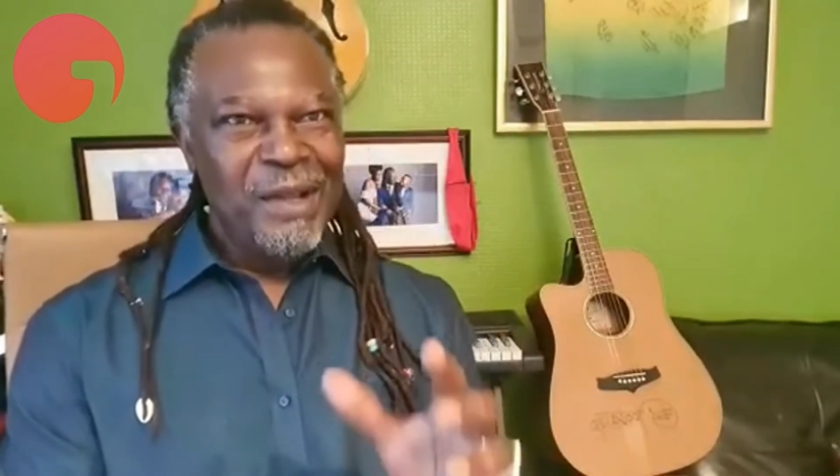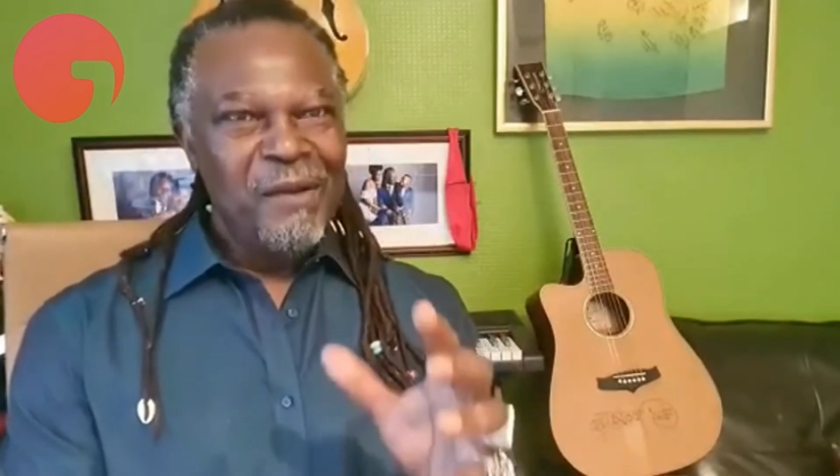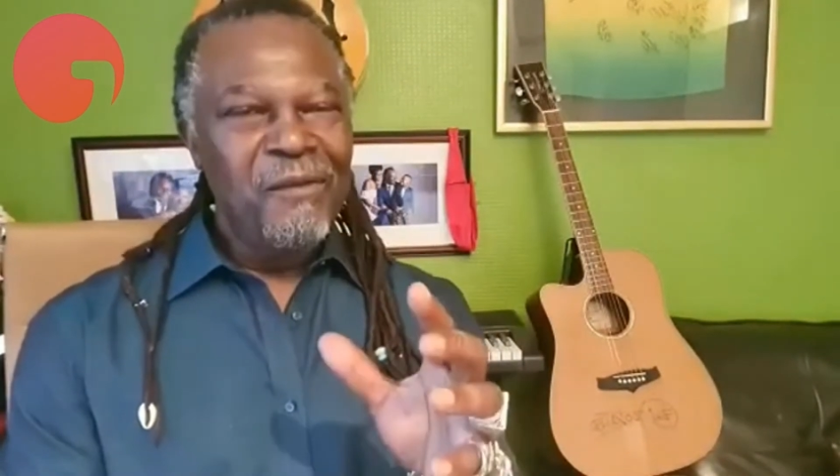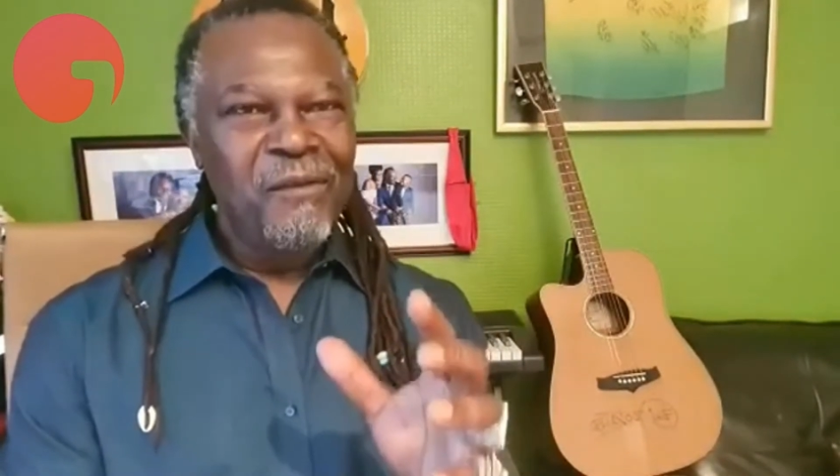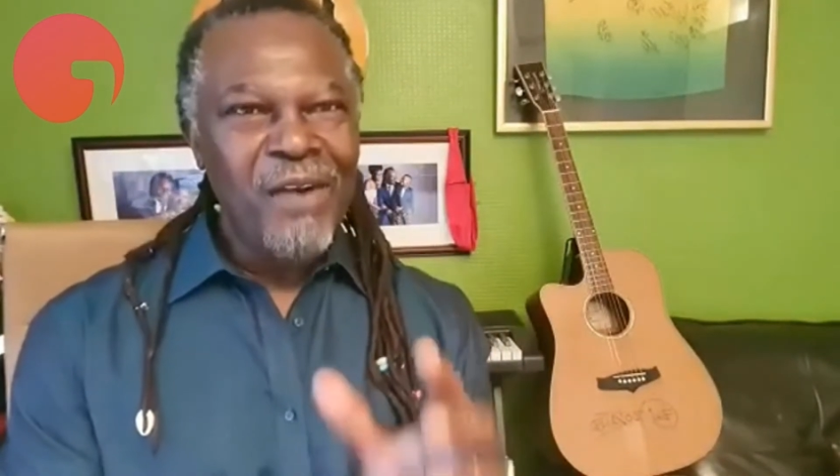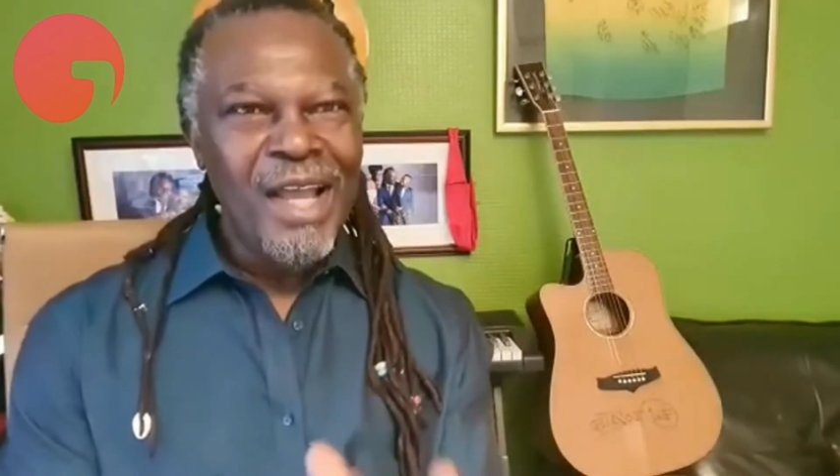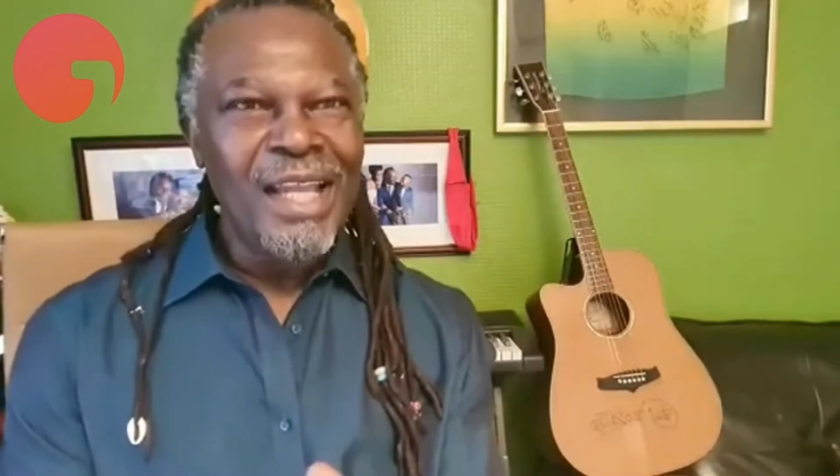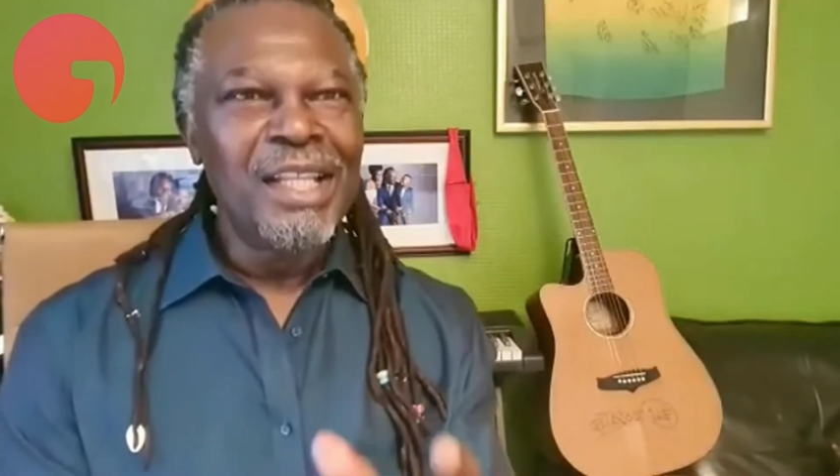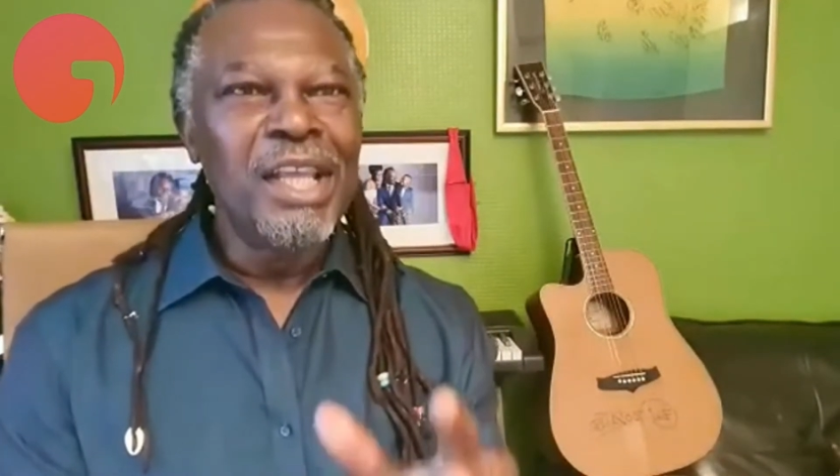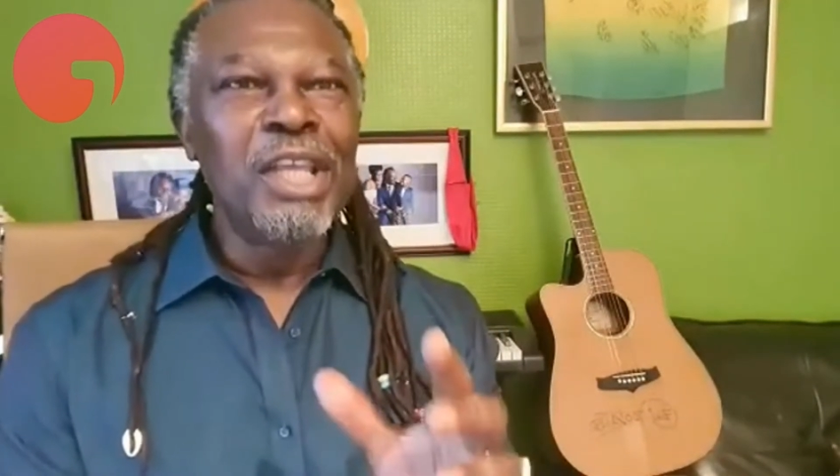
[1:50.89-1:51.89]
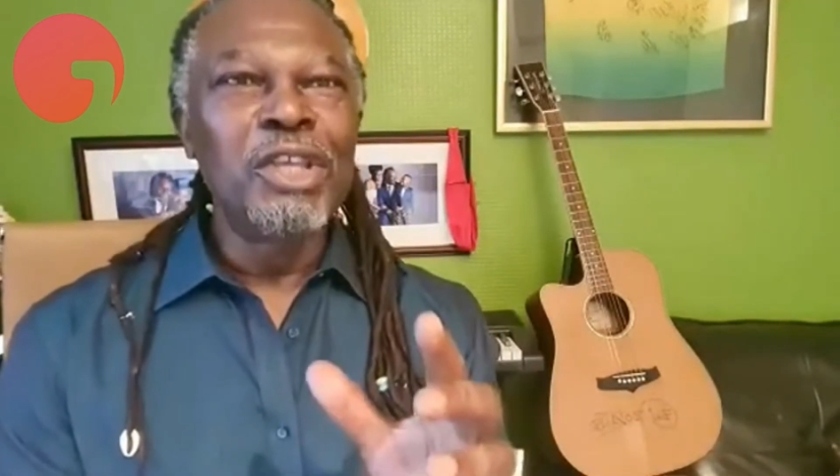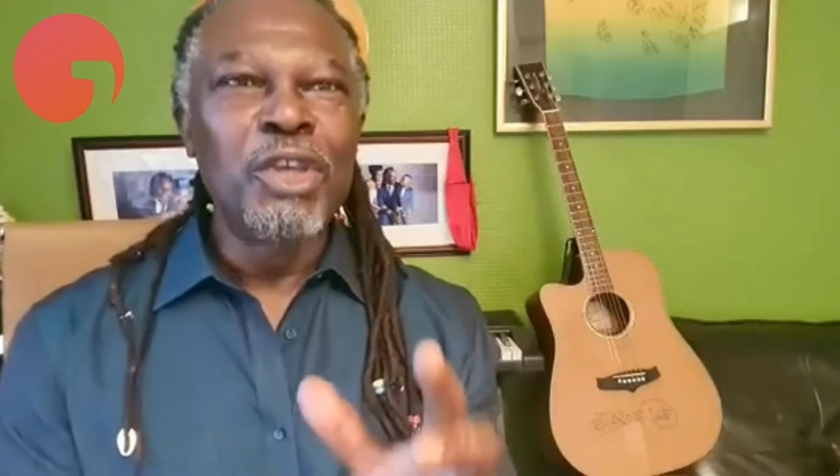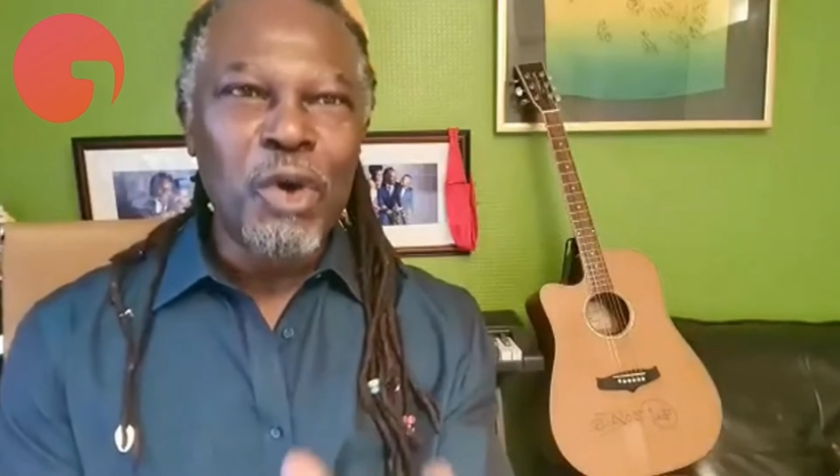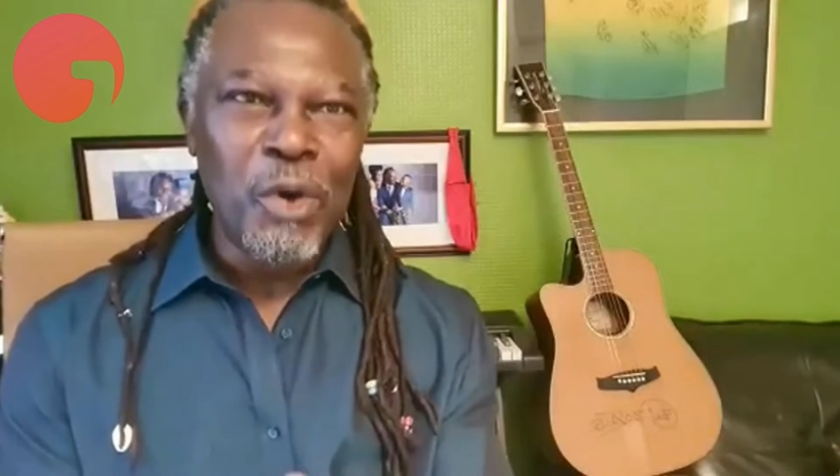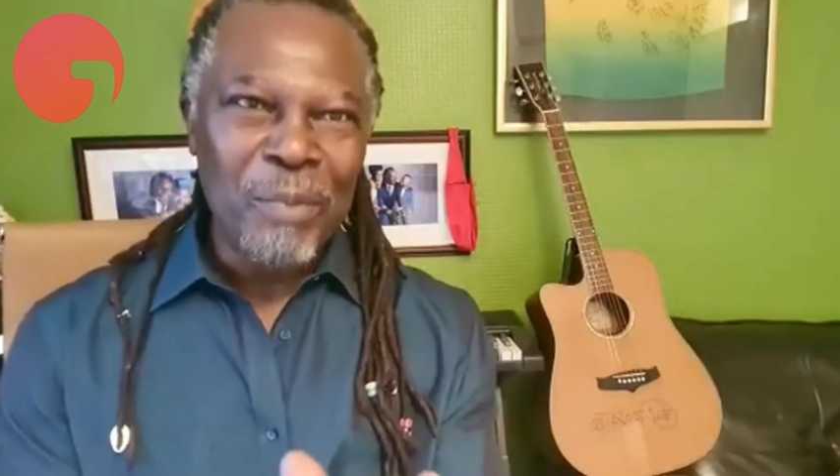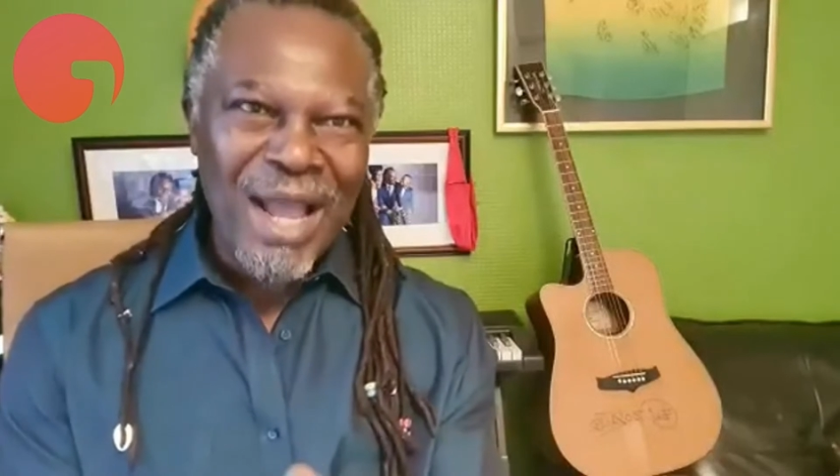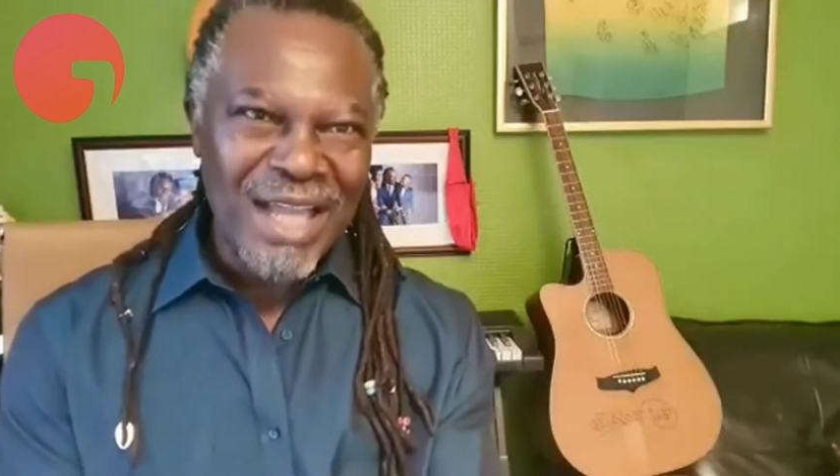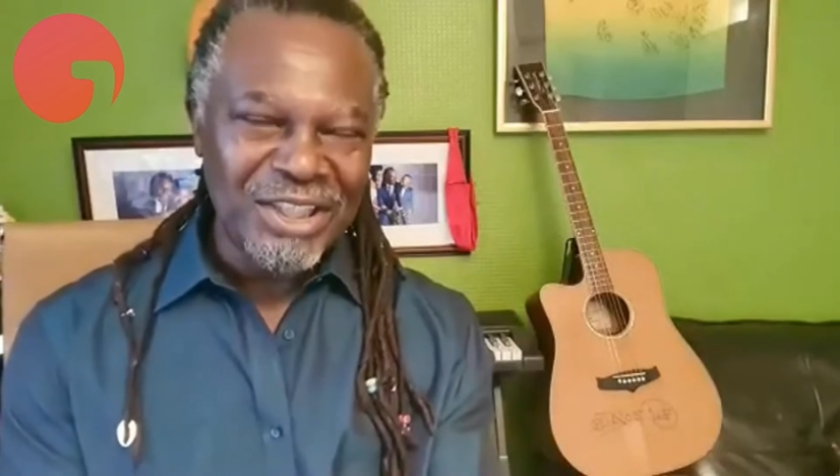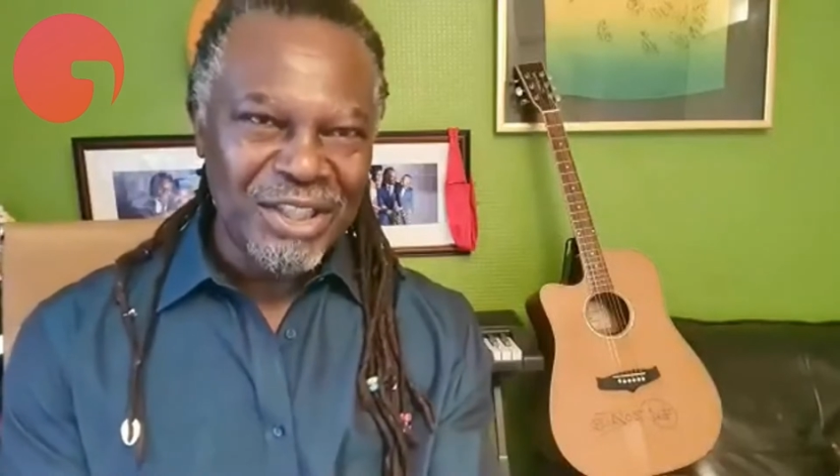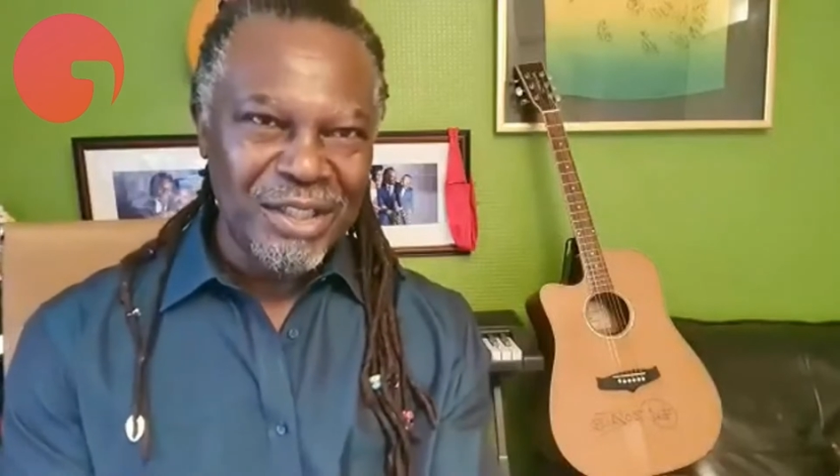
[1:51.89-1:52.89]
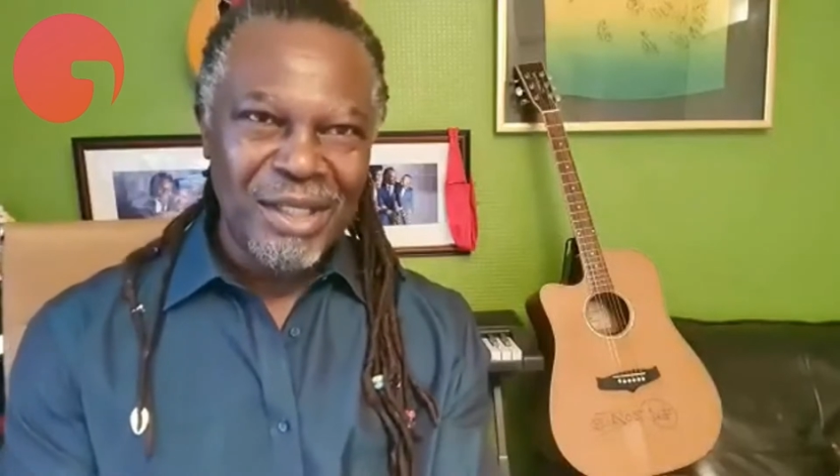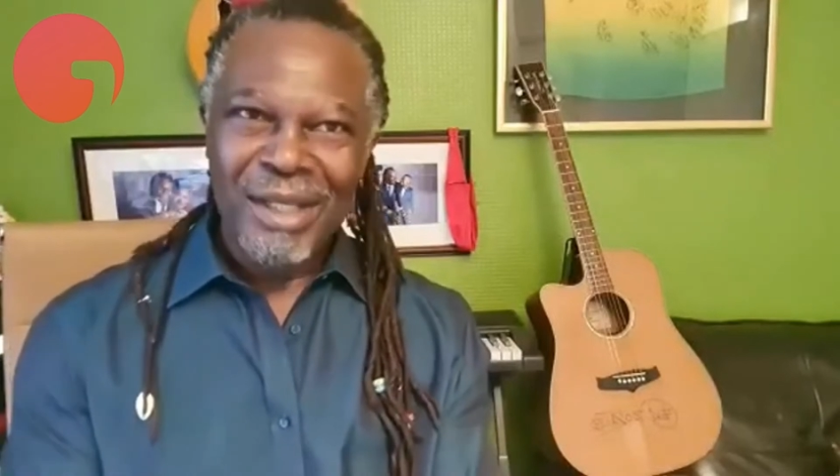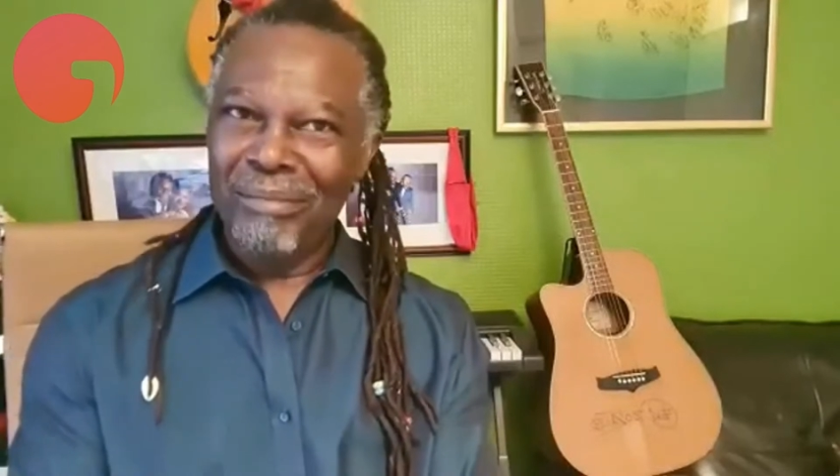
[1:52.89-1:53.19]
Find your passion,